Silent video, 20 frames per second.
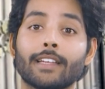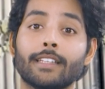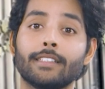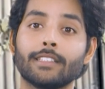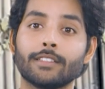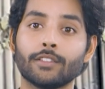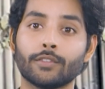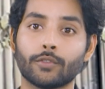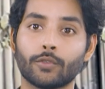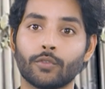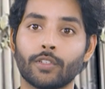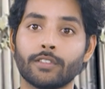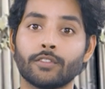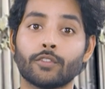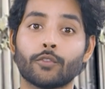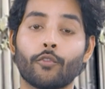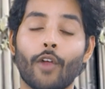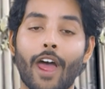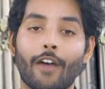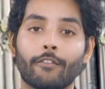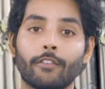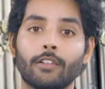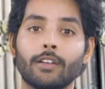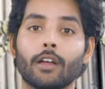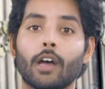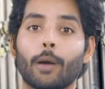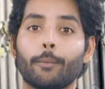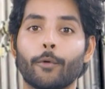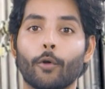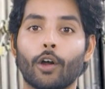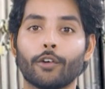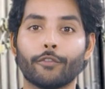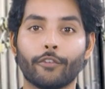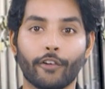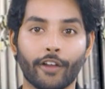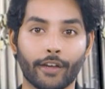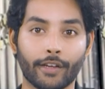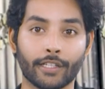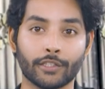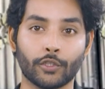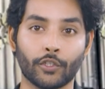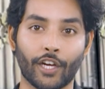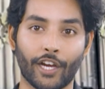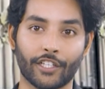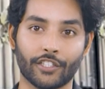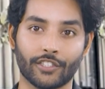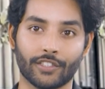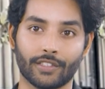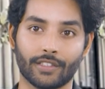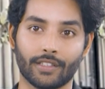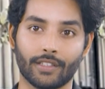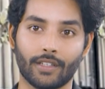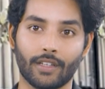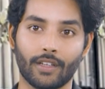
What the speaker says: Indian students travelled abroad for education,